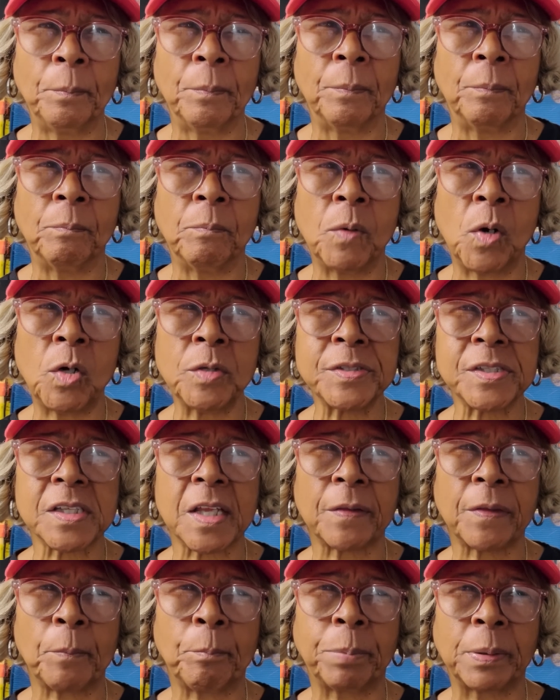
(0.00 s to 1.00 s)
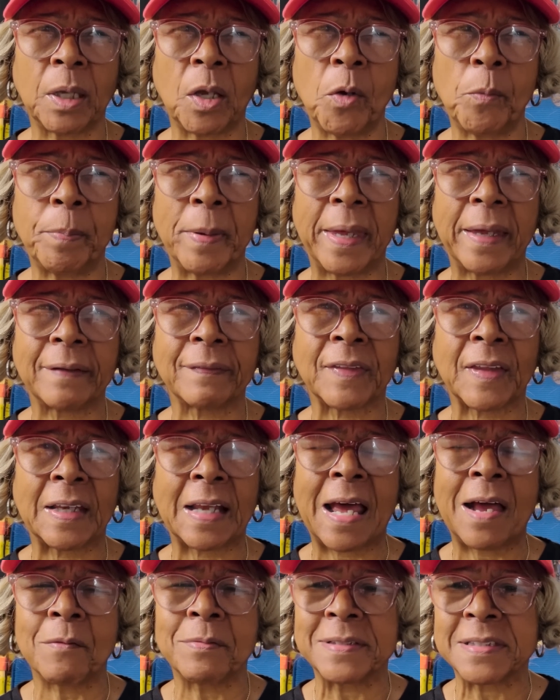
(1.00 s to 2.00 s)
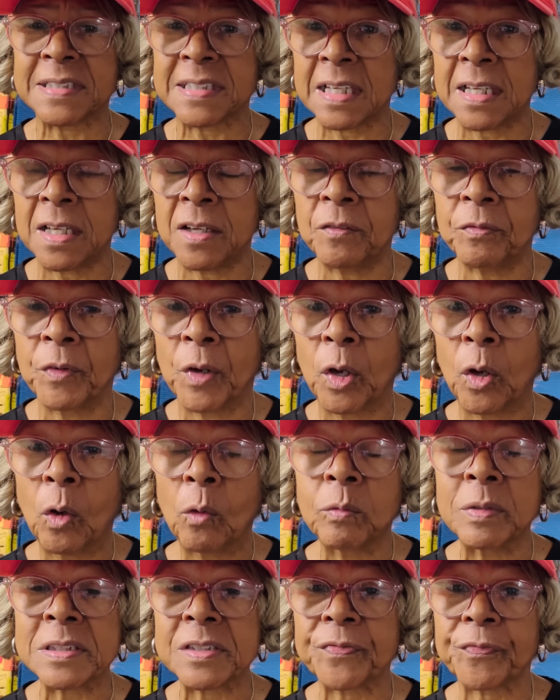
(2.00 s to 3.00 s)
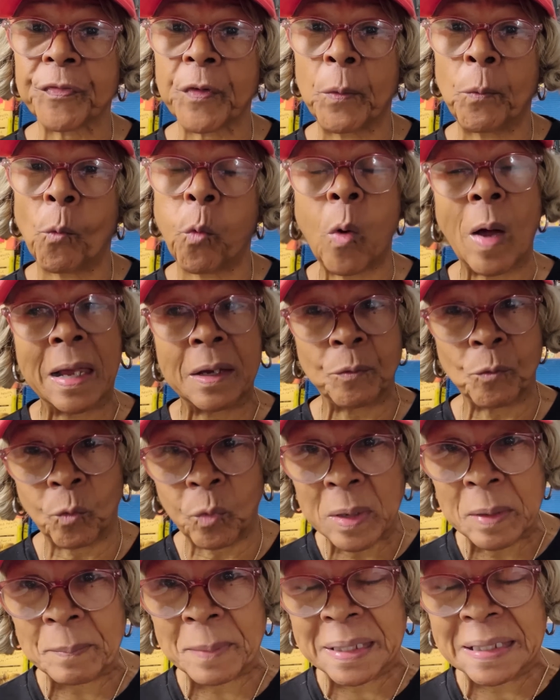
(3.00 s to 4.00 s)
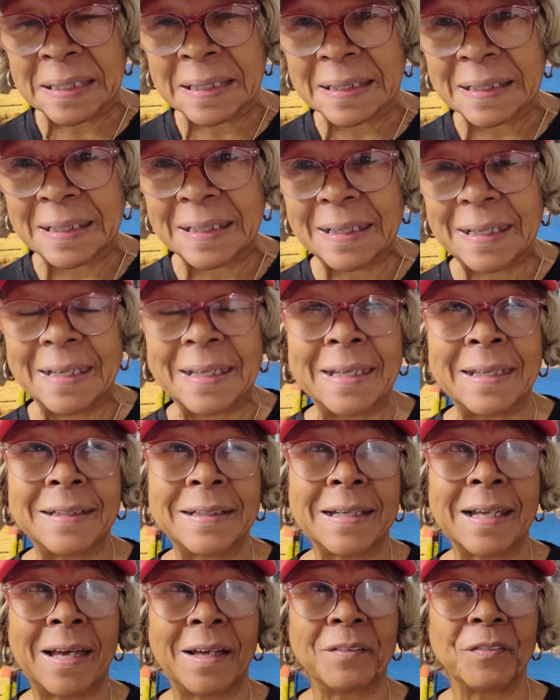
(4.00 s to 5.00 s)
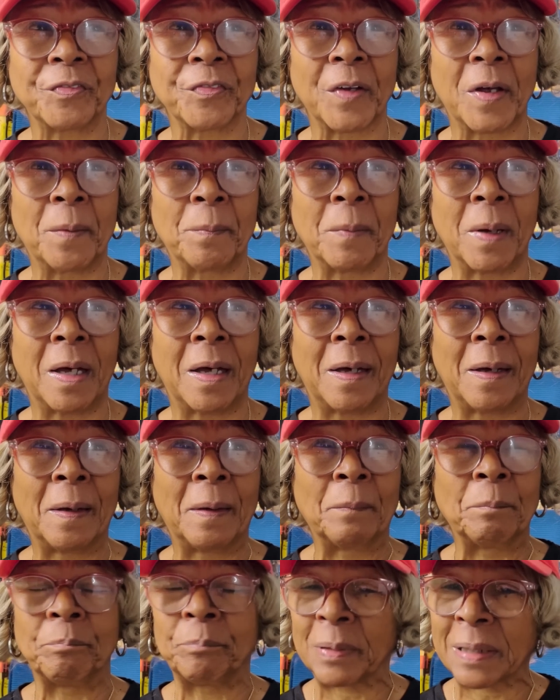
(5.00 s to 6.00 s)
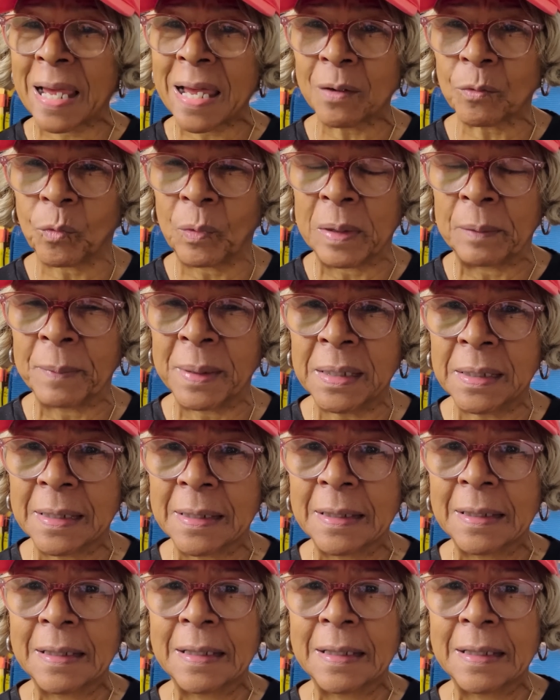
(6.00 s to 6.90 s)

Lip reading: Most of the blowback that I received was from white women and not from black women.